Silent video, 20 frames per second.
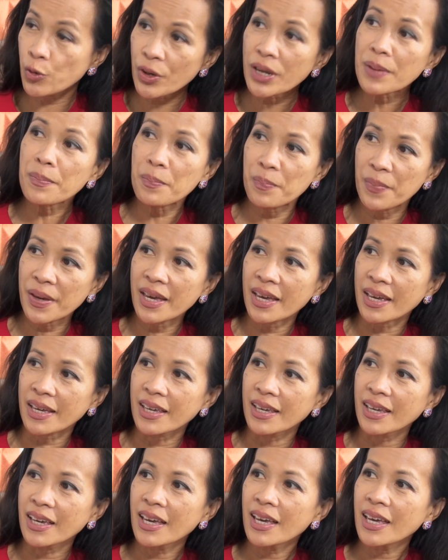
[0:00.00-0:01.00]
dream big.
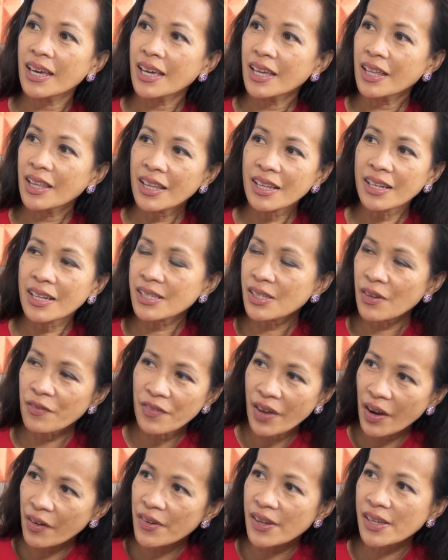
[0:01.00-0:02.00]
It is a
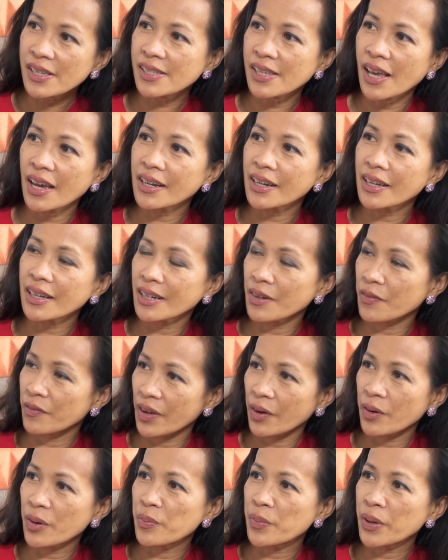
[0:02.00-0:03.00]
very exciting and a
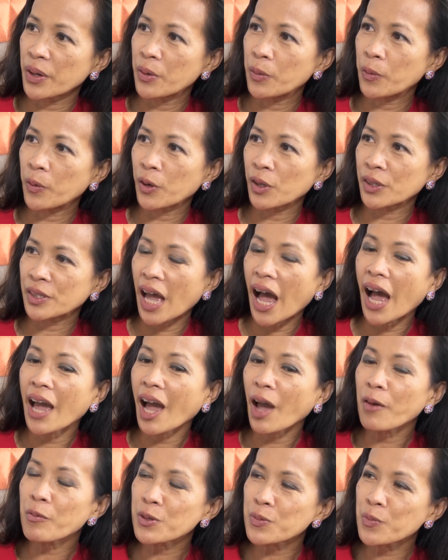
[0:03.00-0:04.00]
very big world.
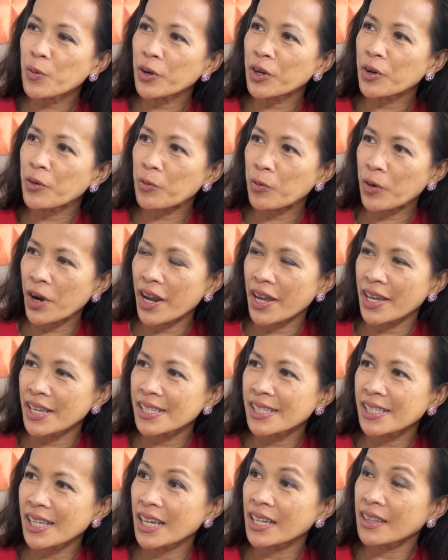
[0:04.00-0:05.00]
I was born and
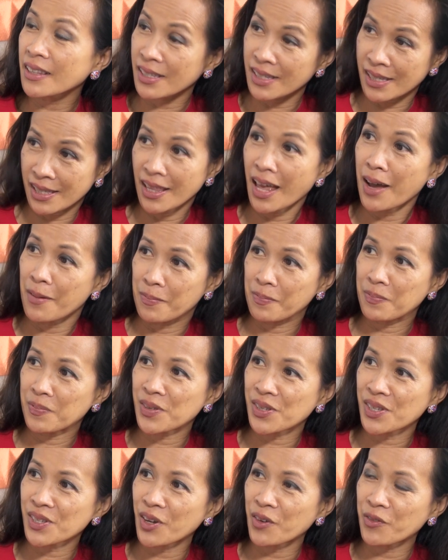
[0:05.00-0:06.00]
raised in the
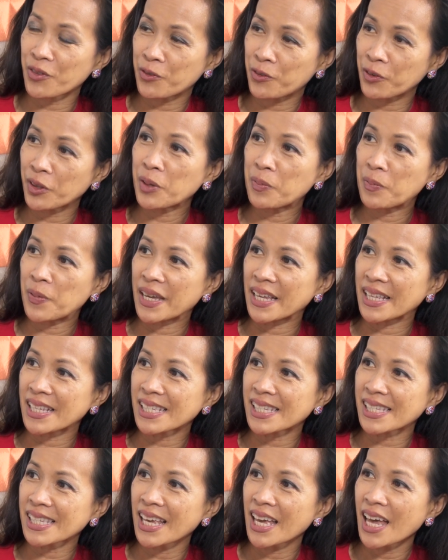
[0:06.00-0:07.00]
slums of the
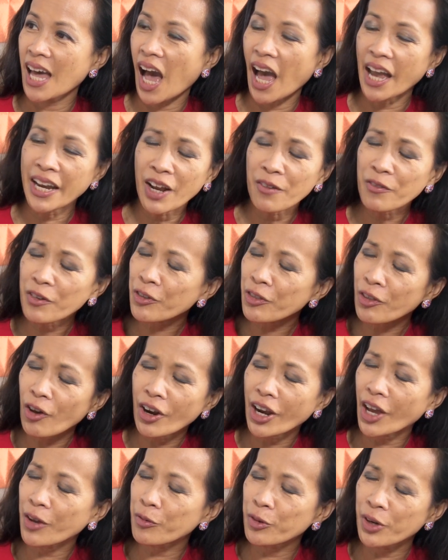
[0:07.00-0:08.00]
Philippines. I never
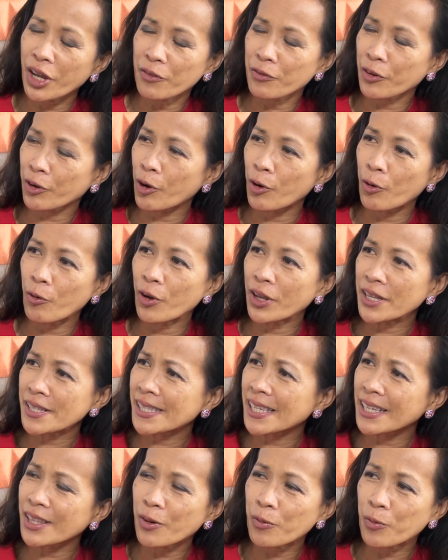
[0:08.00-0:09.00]
thought I would ever go
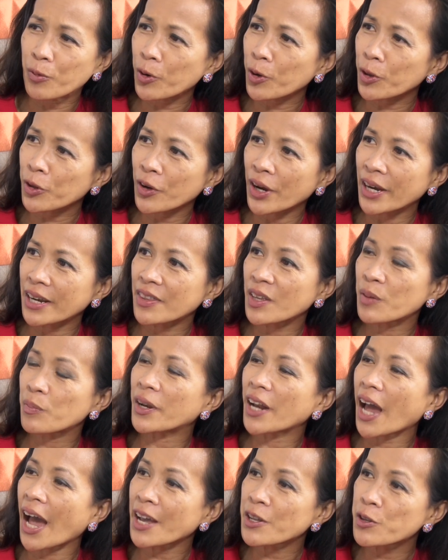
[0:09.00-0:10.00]
see the world or anything,
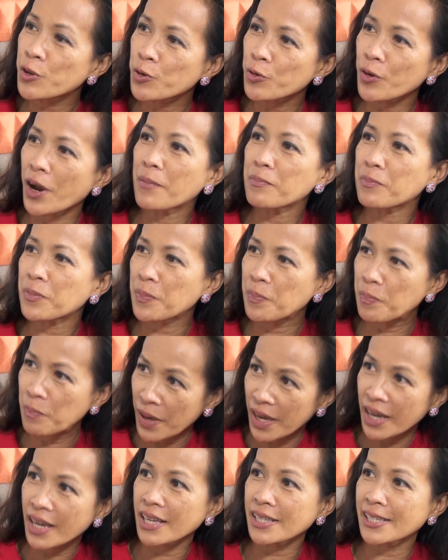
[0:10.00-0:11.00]
but I dreamt
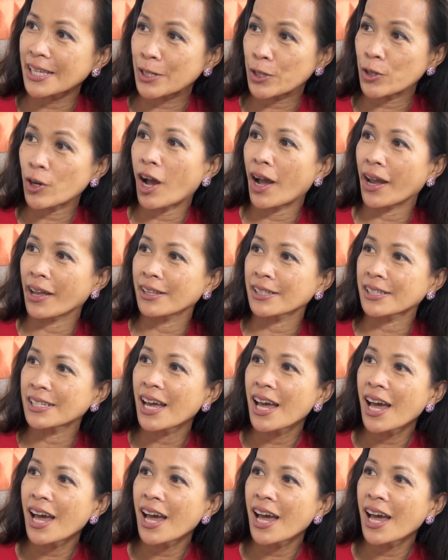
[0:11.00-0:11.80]
big as a child.